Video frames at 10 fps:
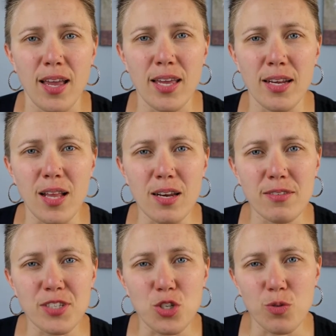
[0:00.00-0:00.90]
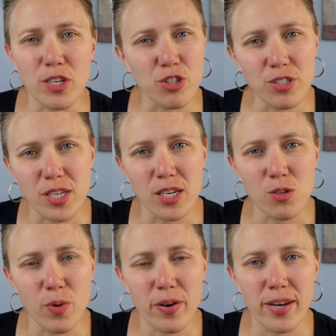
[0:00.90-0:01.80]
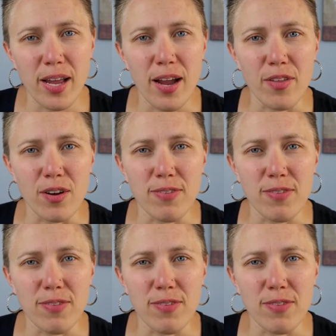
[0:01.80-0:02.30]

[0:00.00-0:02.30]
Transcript: In a lot of situations, I don't wear any either.